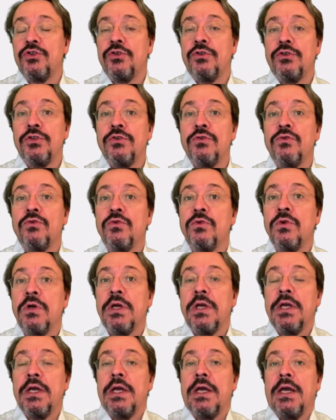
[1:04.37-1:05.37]
should do.
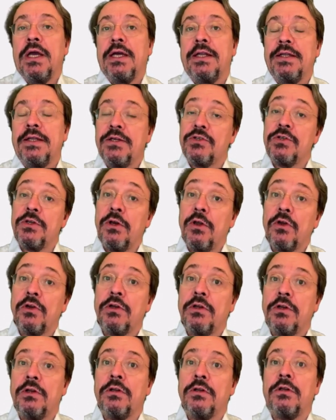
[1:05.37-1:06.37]
And there's a
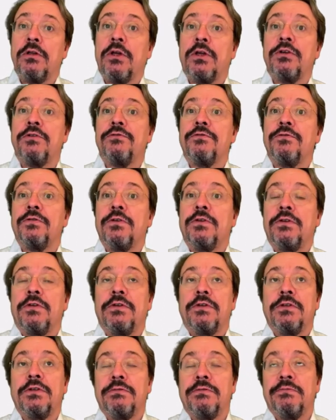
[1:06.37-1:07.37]
lot of
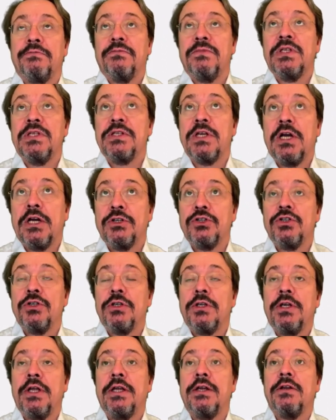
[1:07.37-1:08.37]

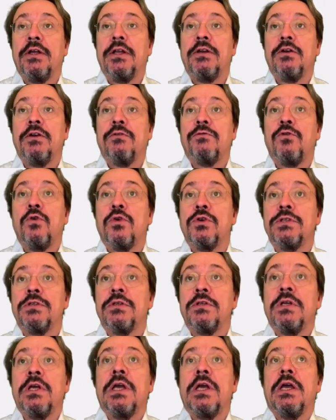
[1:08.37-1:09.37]
discussion and of
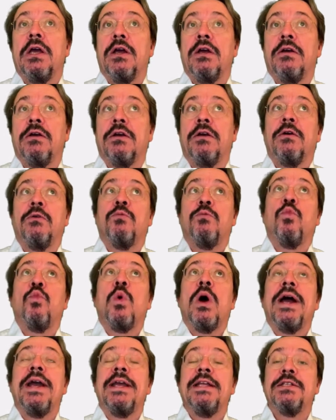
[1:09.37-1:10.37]
course a
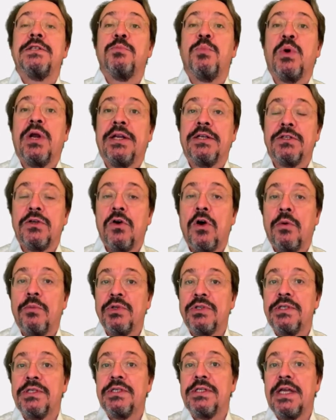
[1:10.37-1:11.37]
widespread
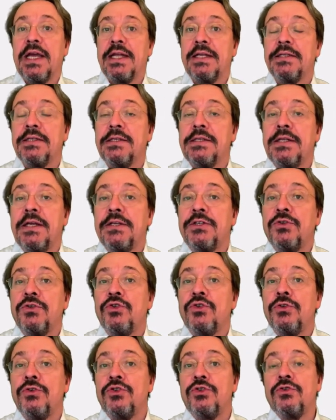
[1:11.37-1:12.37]
common sense that
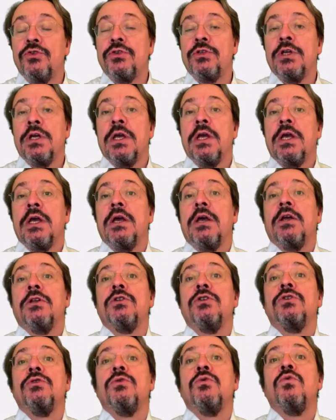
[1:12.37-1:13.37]
you should
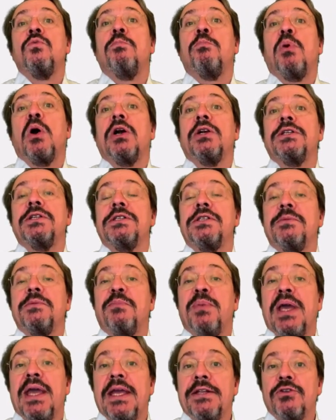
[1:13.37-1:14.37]
do
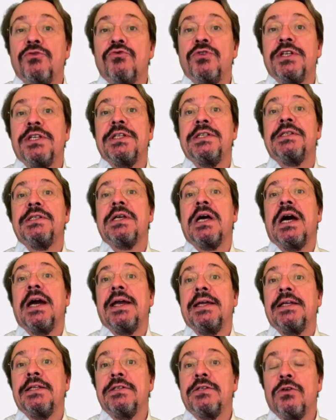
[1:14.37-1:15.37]
participatory
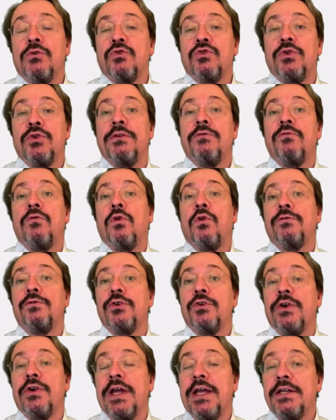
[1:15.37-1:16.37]
design, so to involve
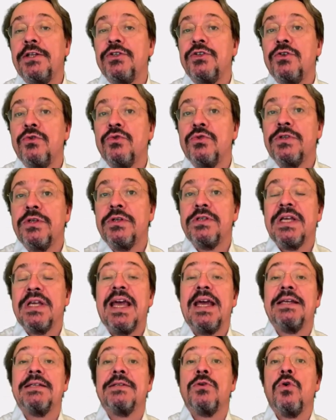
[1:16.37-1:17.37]
your end users
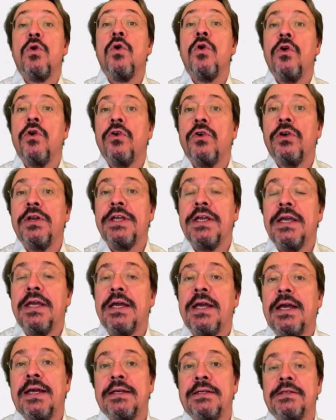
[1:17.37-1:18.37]
as early
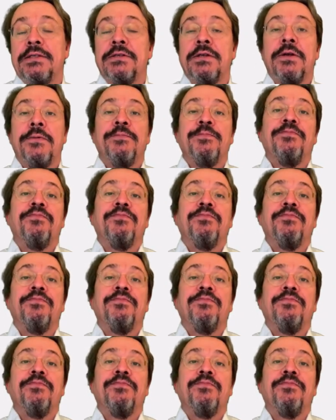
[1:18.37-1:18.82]
as